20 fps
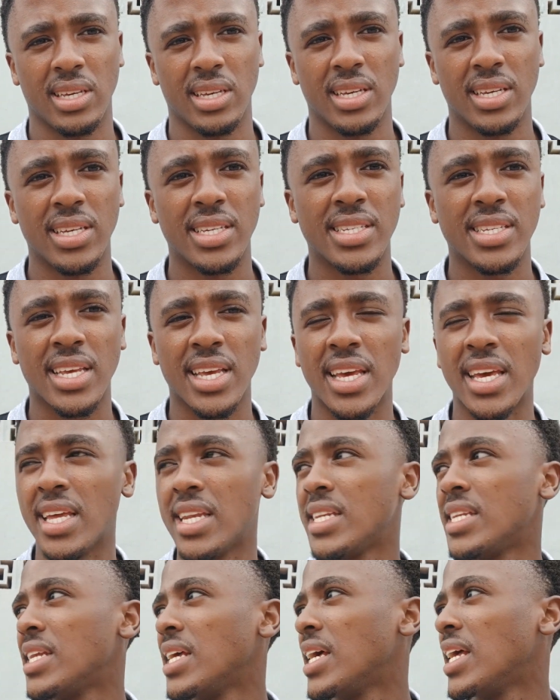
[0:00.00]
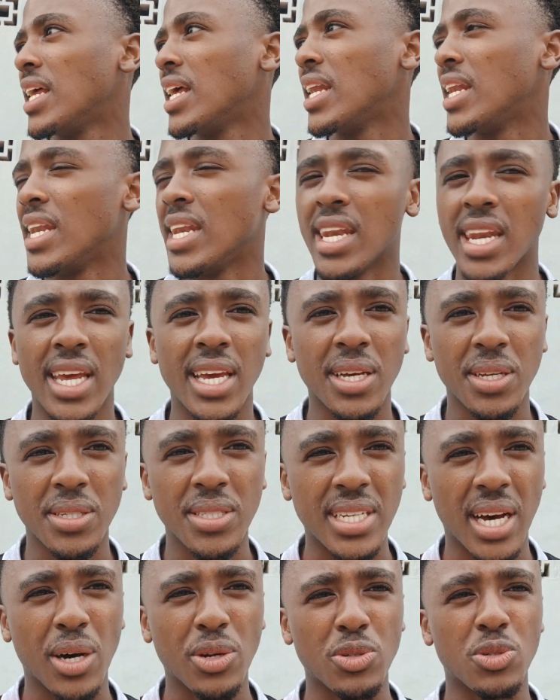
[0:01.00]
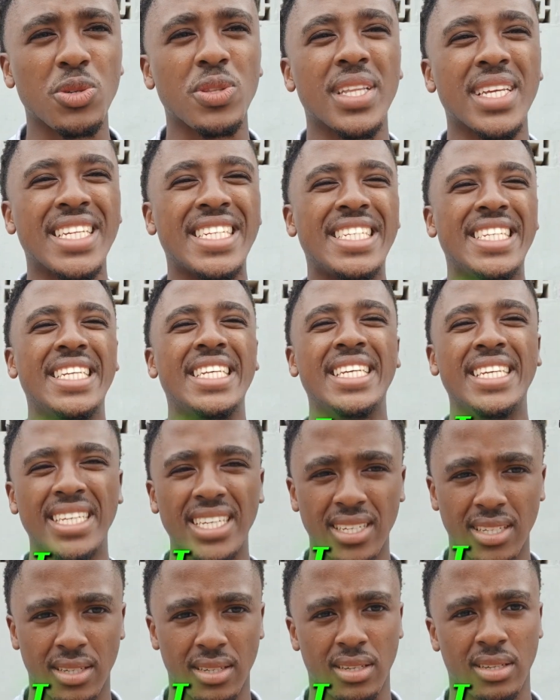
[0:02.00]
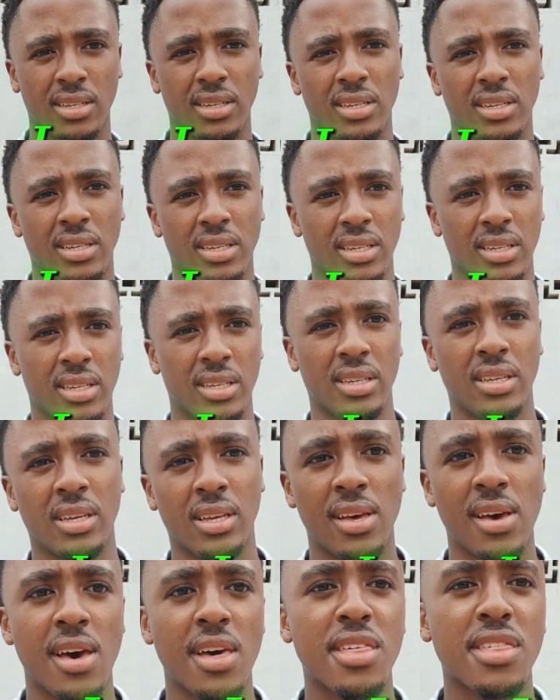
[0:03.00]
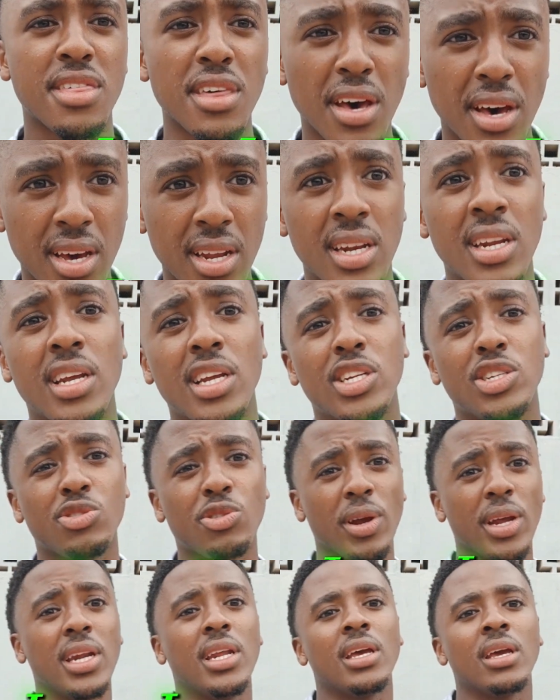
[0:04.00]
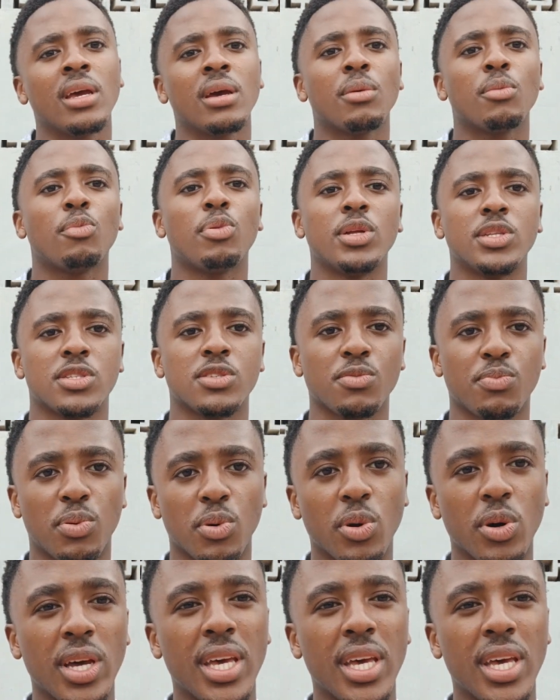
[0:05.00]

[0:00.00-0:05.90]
is hit, nailed down to the T. Third training principle